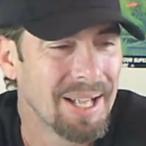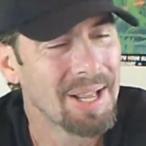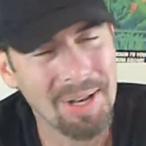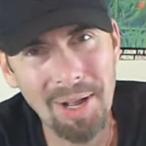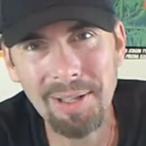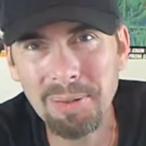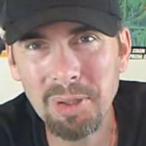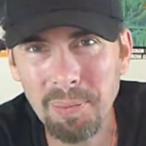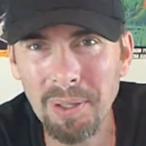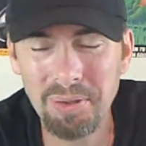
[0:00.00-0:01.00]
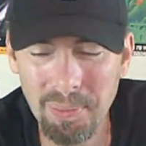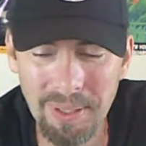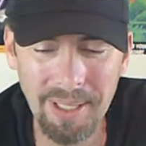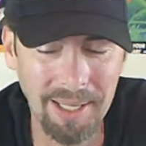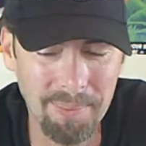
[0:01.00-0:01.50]
Now this was supposed to be
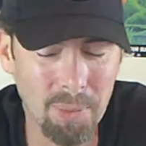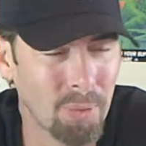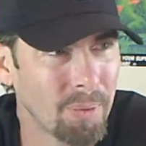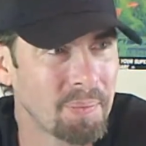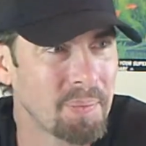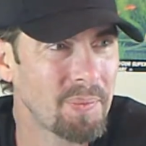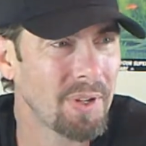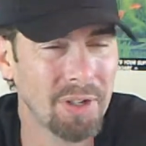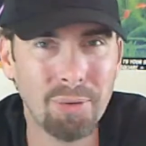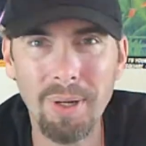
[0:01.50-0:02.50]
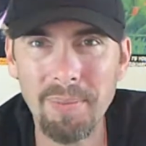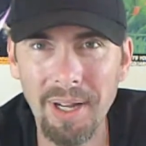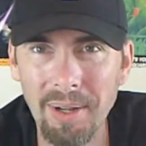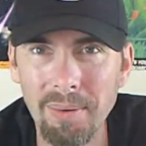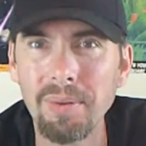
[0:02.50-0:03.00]
a trimmed
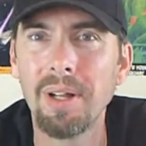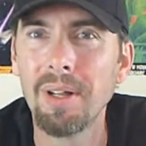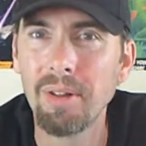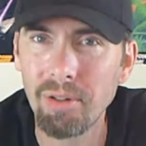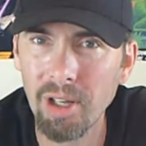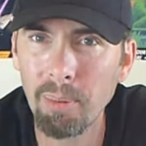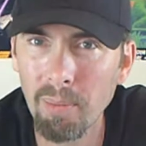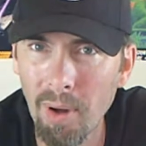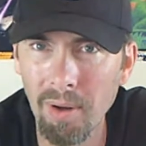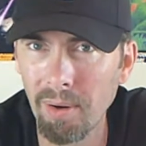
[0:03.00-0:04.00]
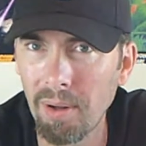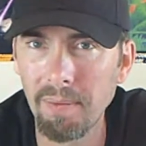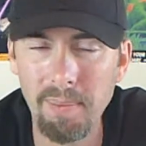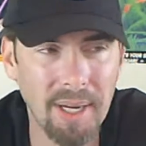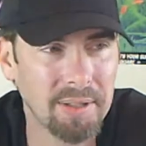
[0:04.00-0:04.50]
down, cheaper model of the
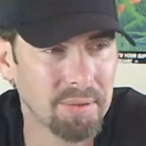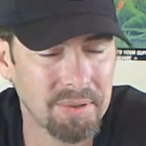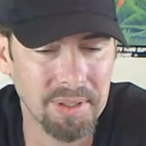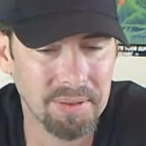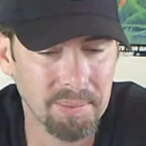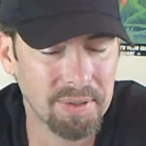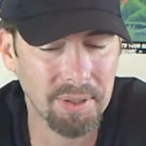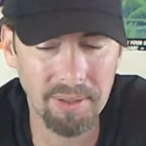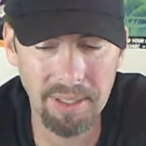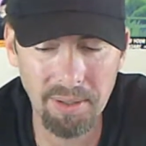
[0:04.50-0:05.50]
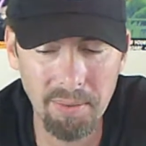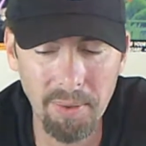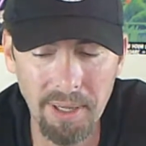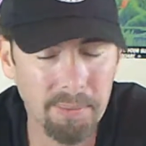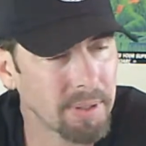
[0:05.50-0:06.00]
Master System. So they done
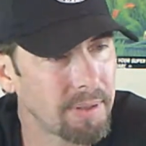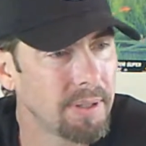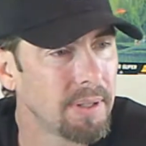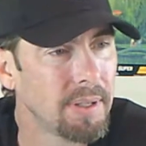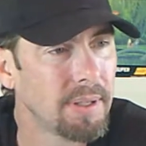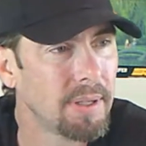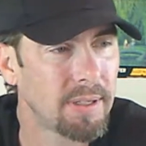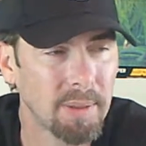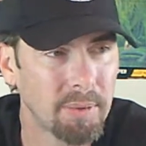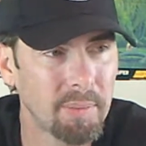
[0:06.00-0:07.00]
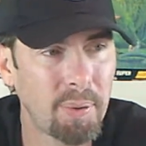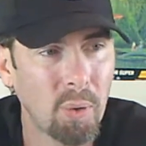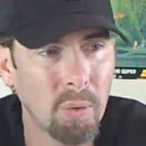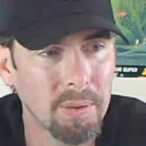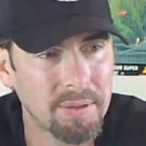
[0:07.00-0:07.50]
away with a couple of the
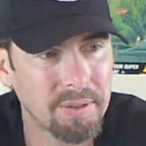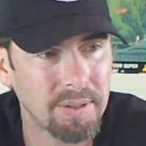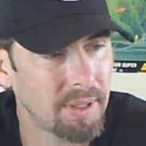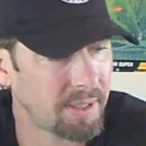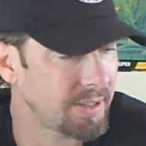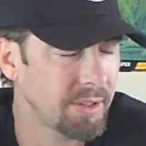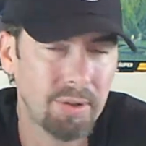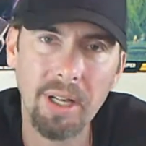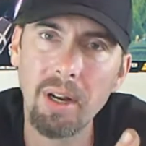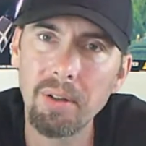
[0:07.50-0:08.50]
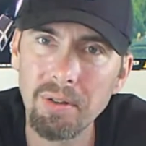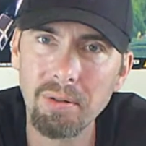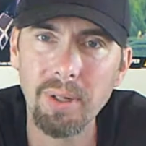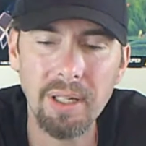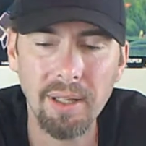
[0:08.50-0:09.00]
ports. They said you cannot use
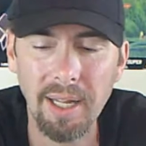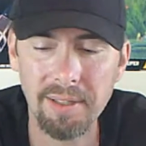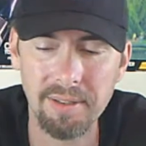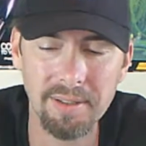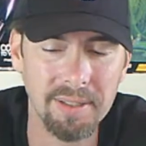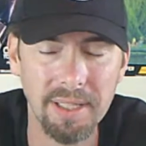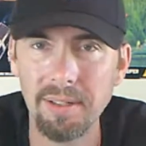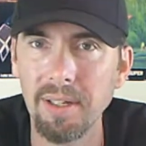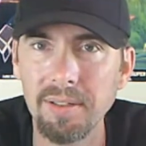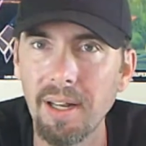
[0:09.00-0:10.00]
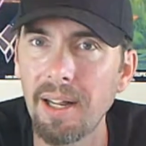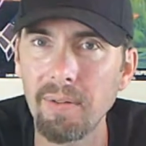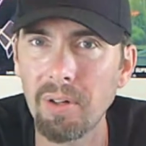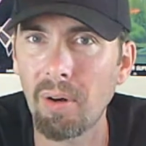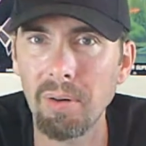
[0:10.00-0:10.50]
3D glasses. It does not have a
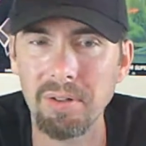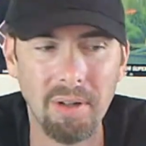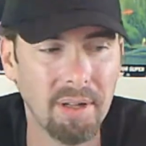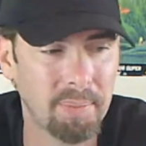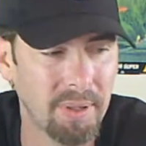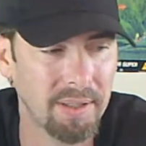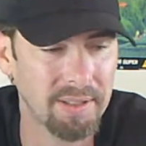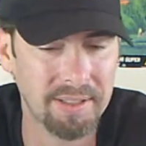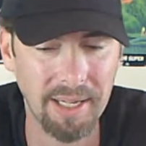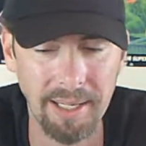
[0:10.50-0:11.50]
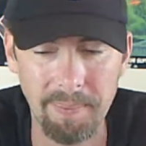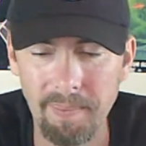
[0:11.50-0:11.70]
card slot to play this game.